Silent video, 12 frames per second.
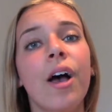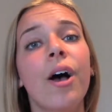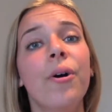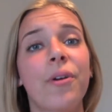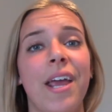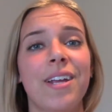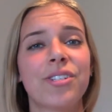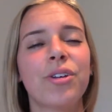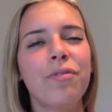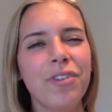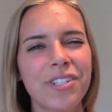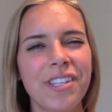Okay,
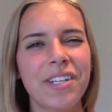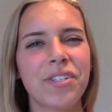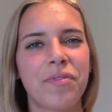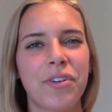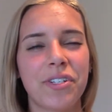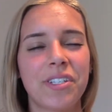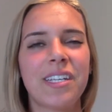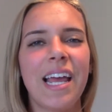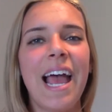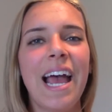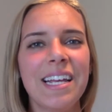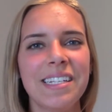so first things first,
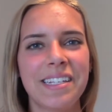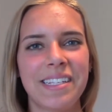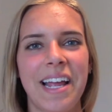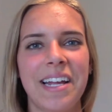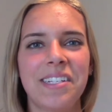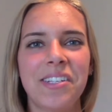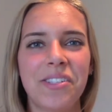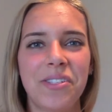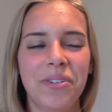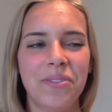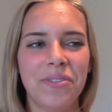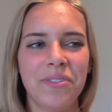as a science
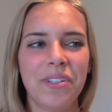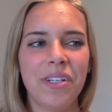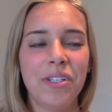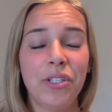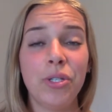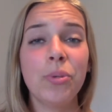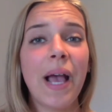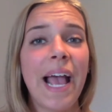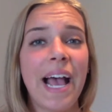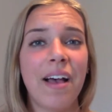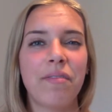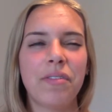student, you
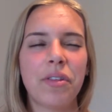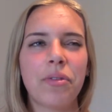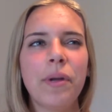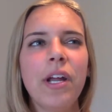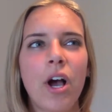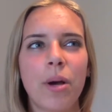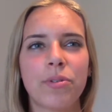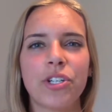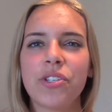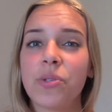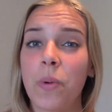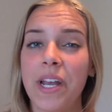have three
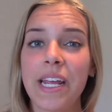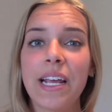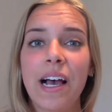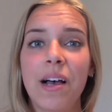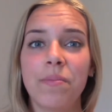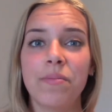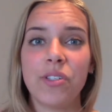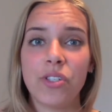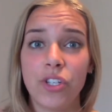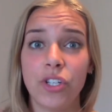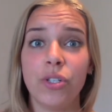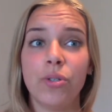options when it comes
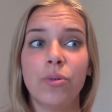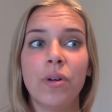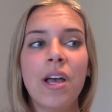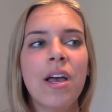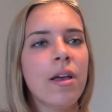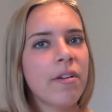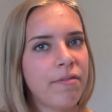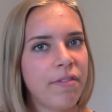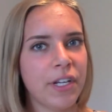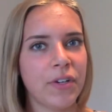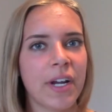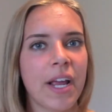to
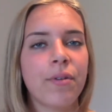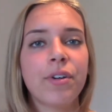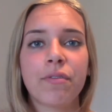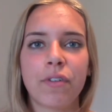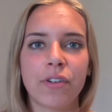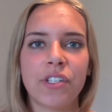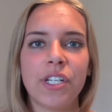figuring out your first